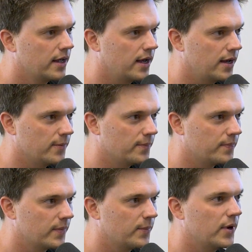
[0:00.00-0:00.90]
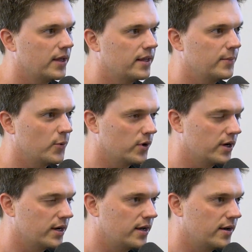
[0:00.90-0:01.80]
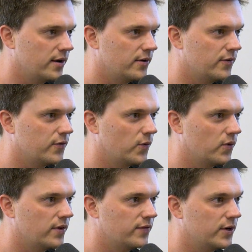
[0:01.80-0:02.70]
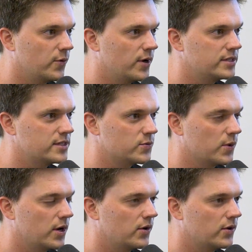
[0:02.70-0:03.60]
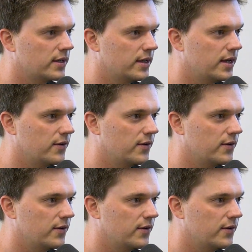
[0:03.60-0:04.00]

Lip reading: But important of lifting weights as well.